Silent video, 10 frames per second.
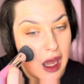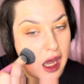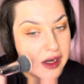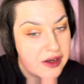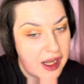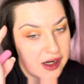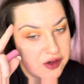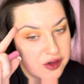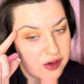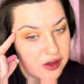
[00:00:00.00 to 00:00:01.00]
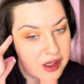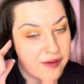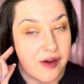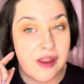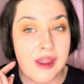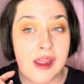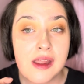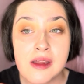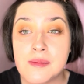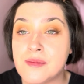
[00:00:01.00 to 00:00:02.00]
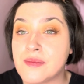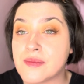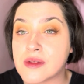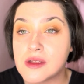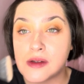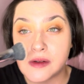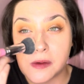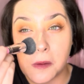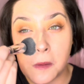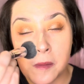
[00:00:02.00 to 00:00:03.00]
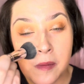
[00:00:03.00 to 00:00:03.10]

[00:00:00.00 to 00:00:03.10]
natural and everything. So